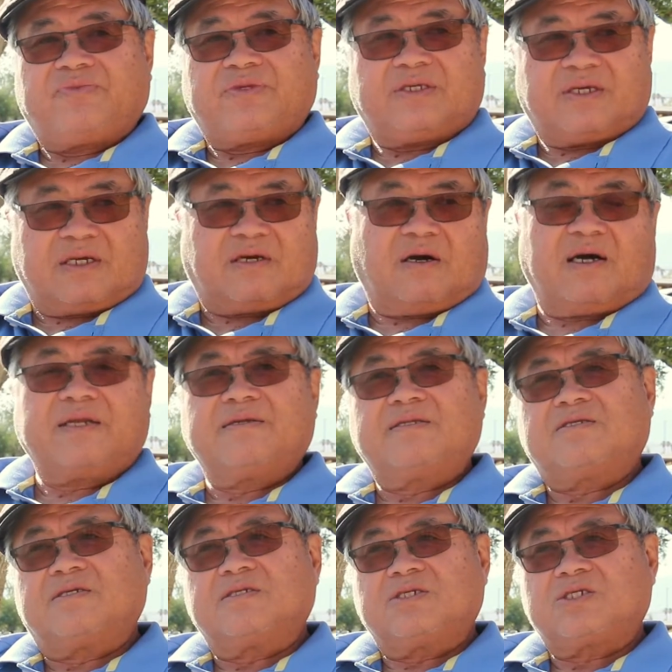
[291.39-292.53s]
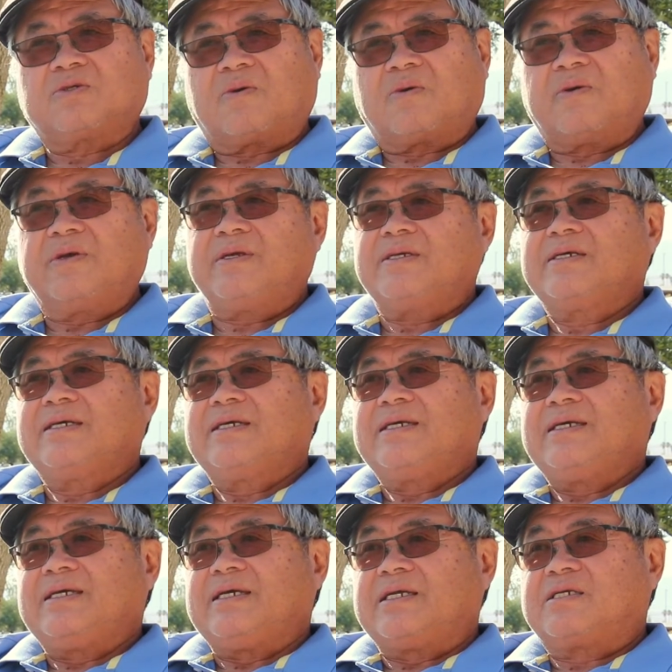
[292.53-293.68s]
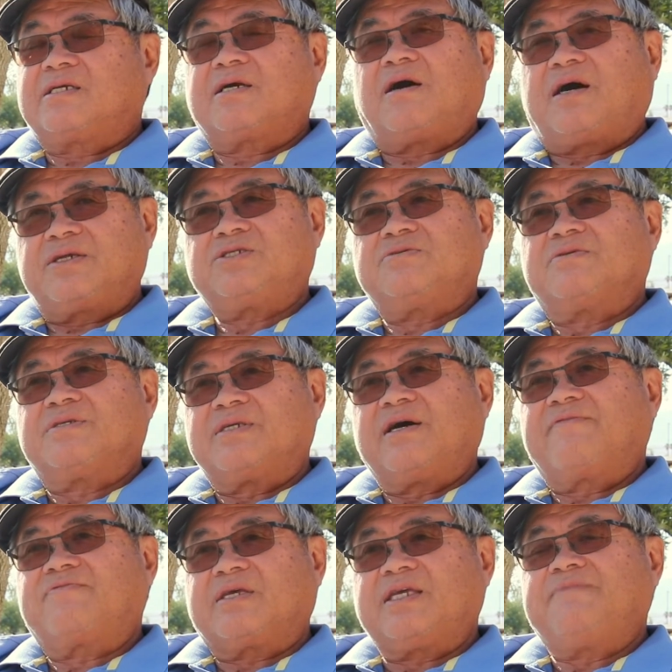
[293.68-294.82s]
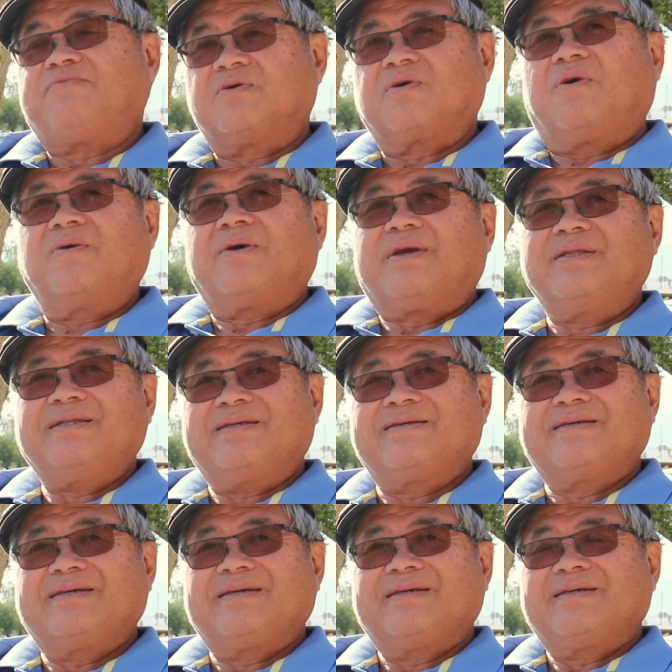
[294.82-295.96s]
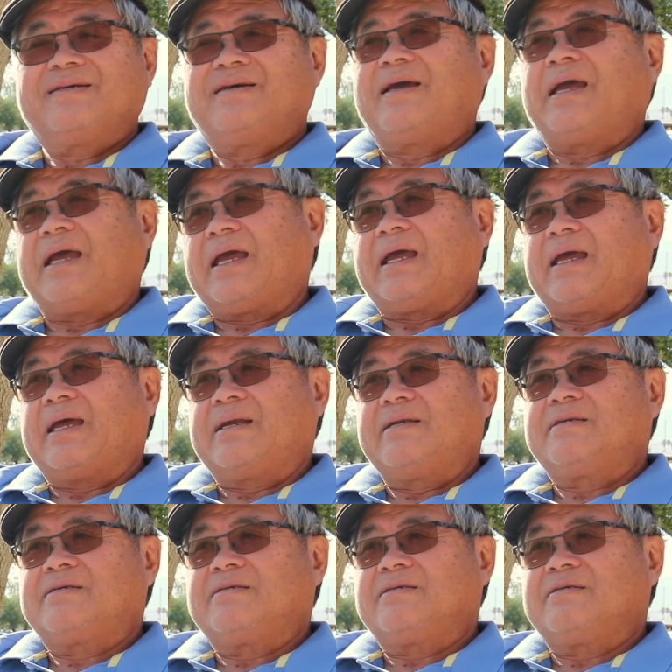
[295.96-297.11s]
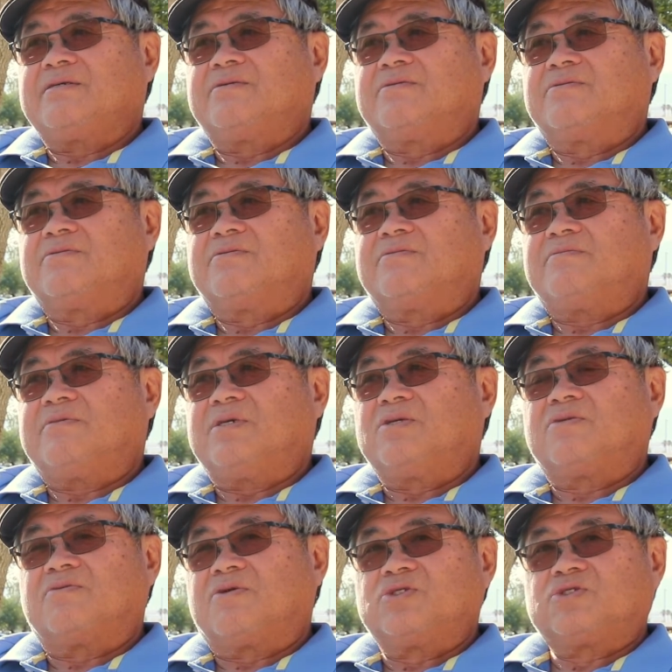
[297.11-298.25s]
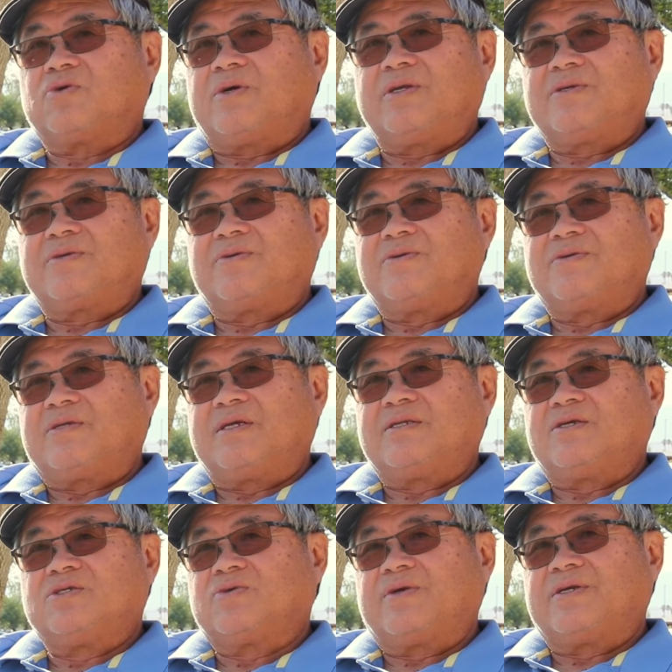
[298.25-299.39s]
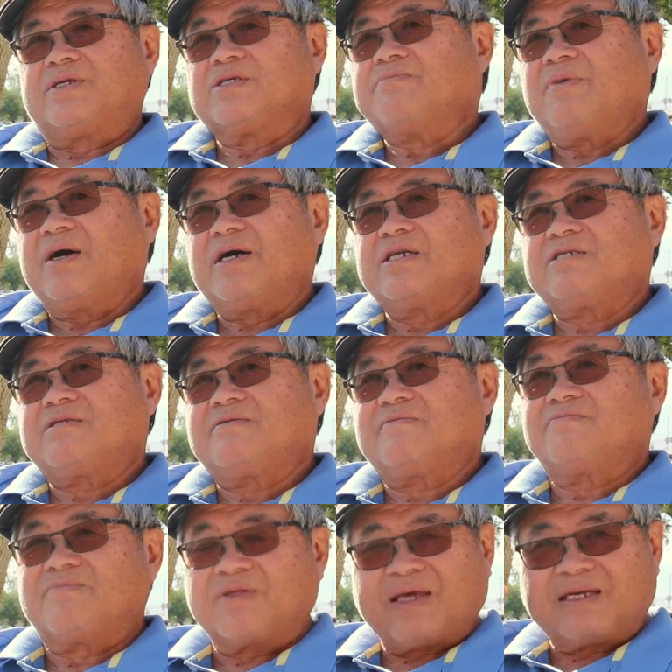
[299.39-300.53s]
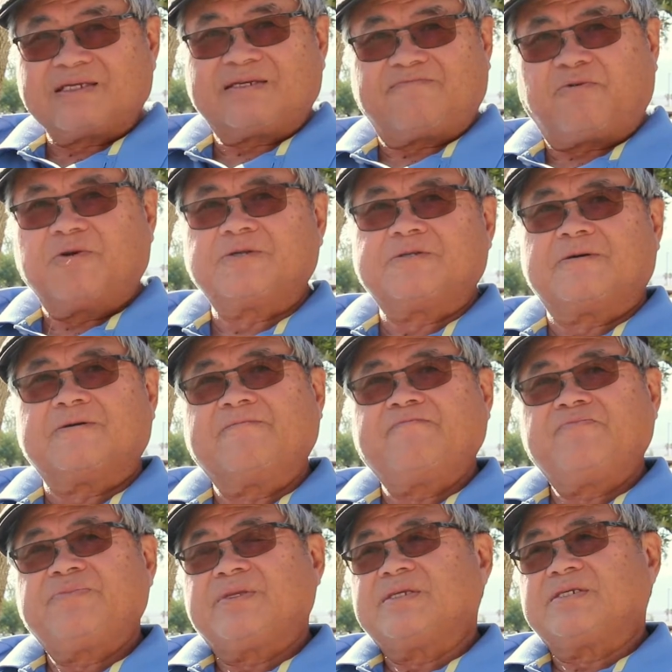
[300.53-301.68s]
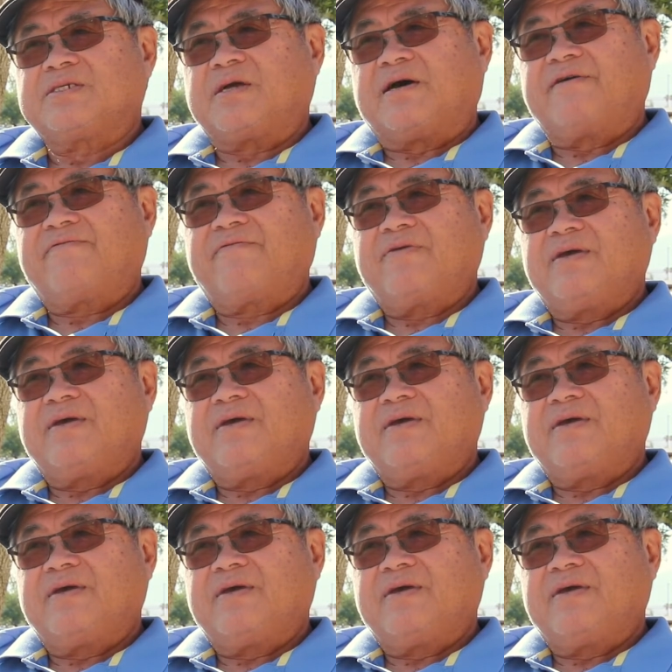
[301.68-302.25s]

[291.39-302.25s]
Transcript: You caught into the story. It caught you enough to keep you going. And you either enjoyed it or you didn't enjoy it as much, but that's personal stuff.